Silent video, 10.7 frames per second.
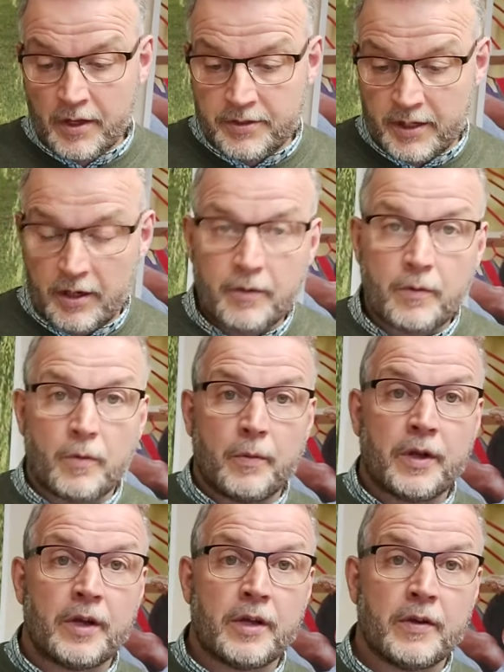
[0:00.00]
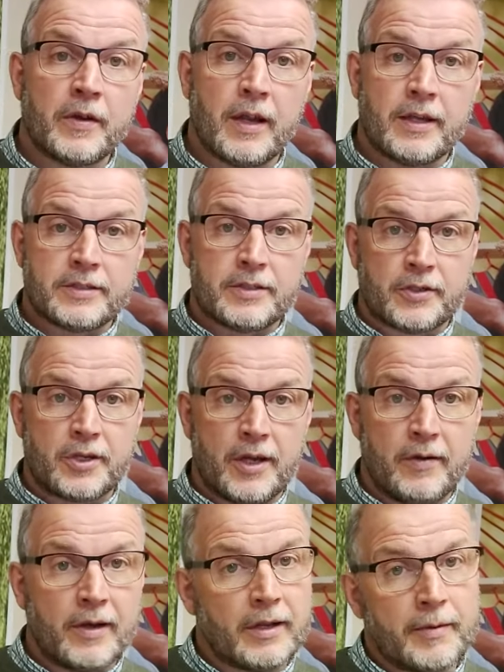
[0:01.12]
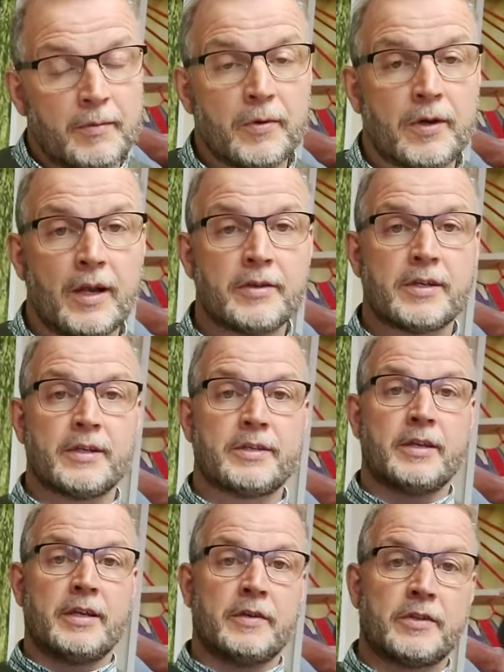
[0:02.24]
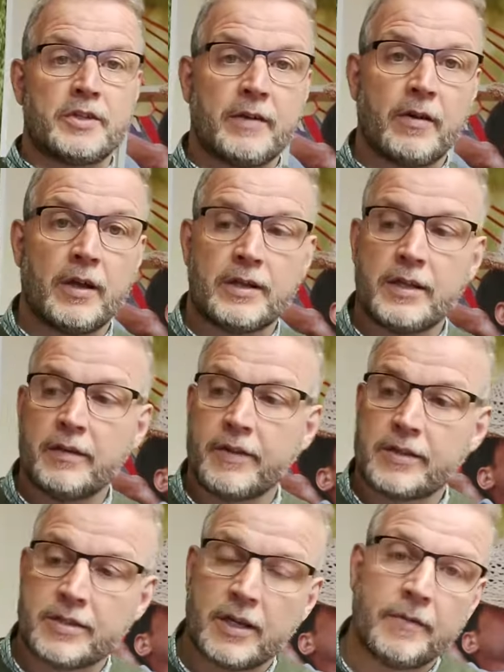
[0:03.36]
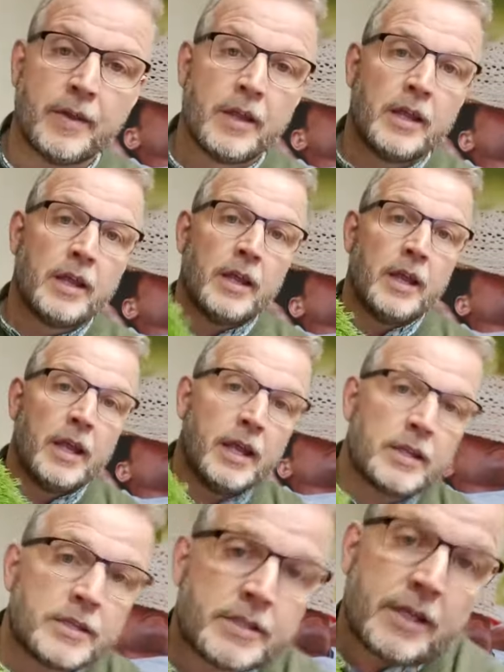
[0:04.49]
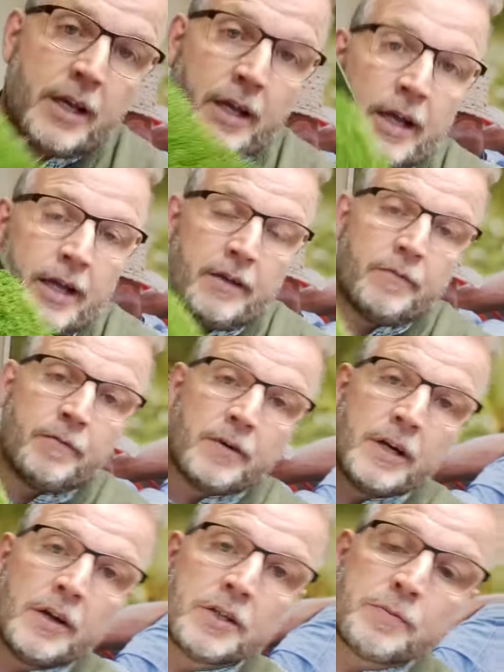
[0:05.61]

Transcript: So what we're going to do is just show you a little bit more closely so you can get a general idea of it. So it's a really nice